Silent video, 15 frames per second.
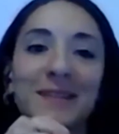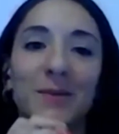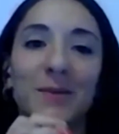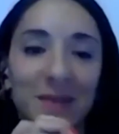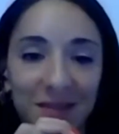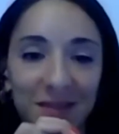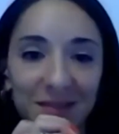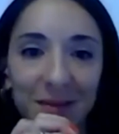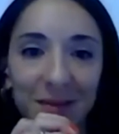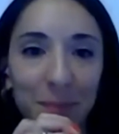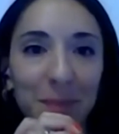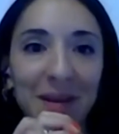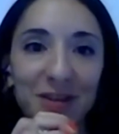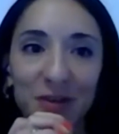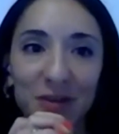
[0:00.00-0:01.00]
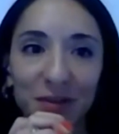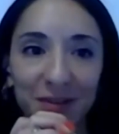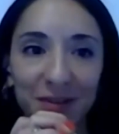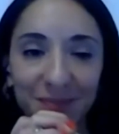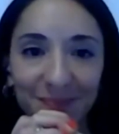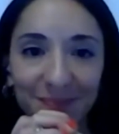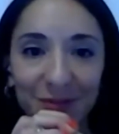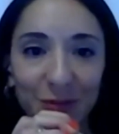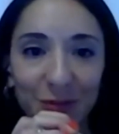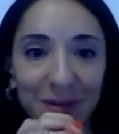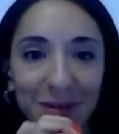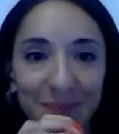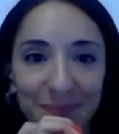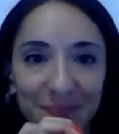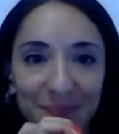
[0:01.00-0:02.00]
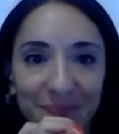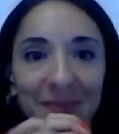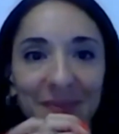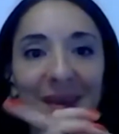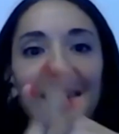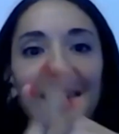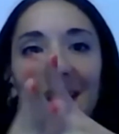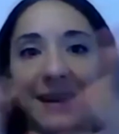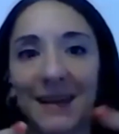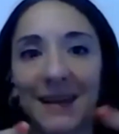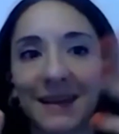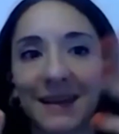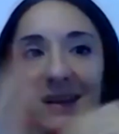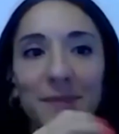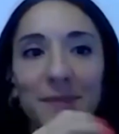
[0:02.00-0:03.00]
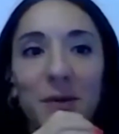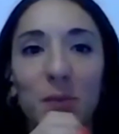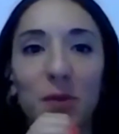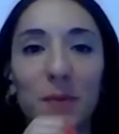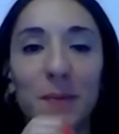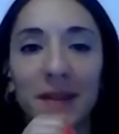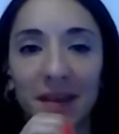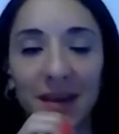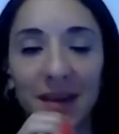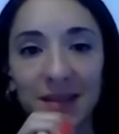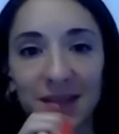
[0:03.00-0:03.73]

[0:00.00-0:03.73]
It was a pleasure to me. I leave you with Matthias.